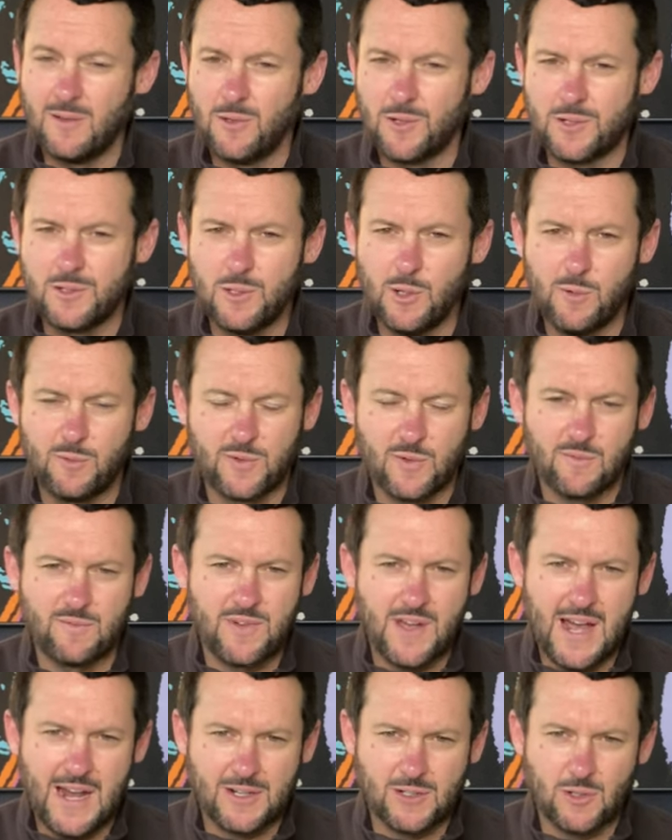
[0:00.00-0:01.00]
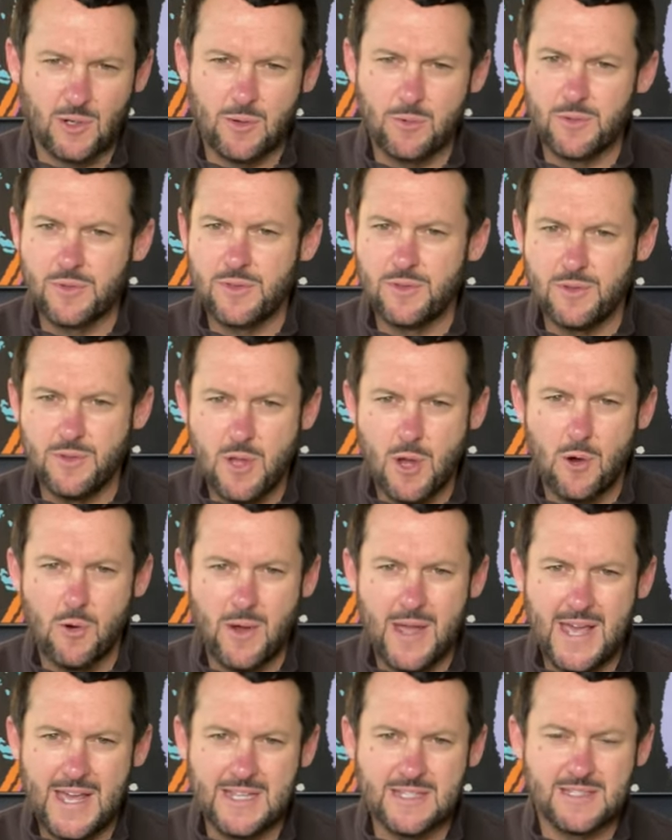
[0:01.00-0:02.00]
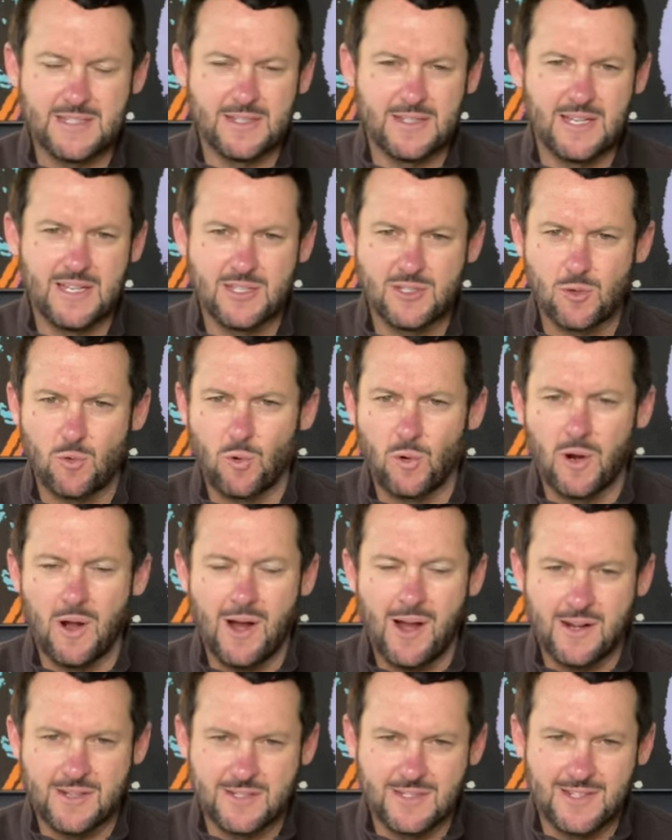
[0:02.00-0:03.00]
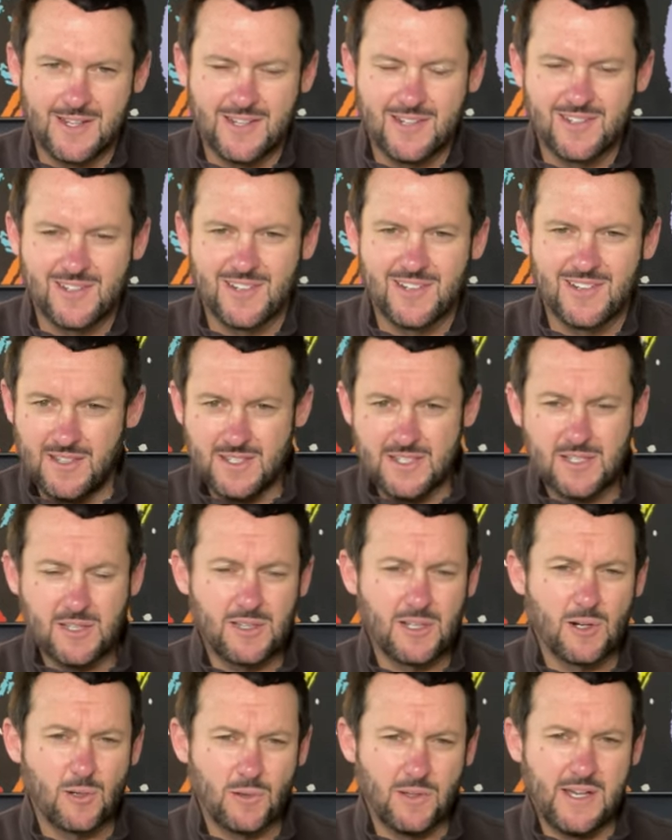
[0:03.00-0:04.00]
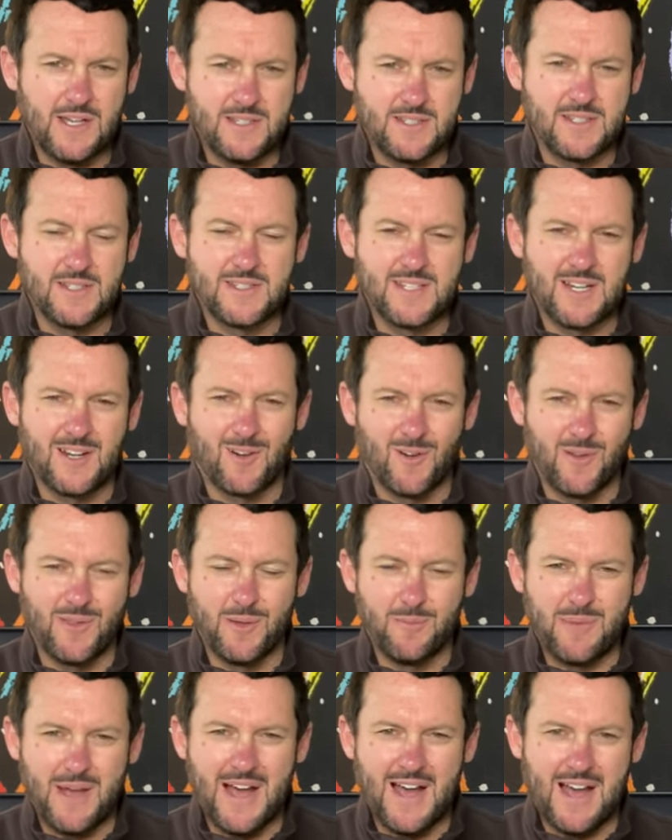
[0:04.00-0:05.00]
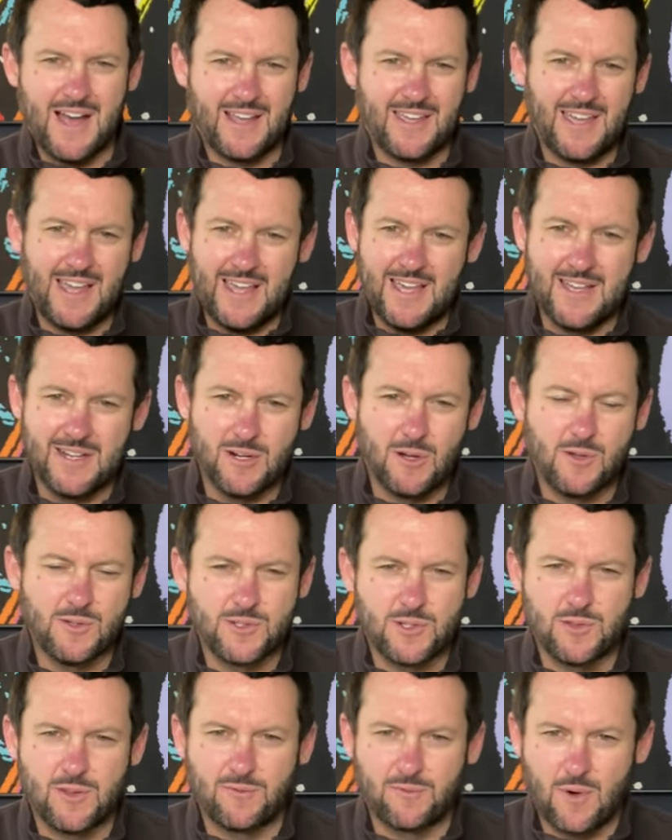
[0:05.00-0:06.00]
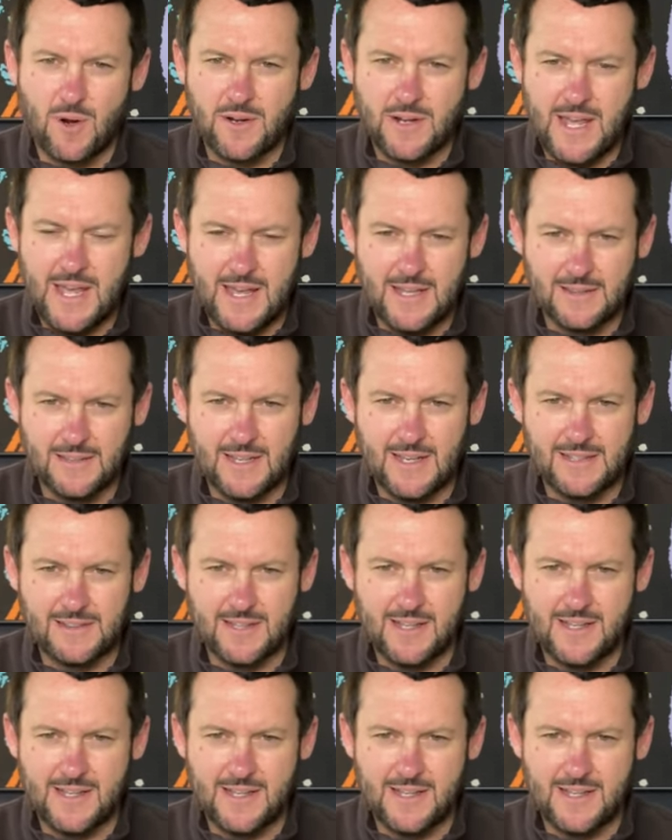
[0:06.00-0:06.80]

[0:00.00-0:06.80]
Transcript: look new from factory with no haziness or oxidation. These clear clear lenses here in the back and also the front headlight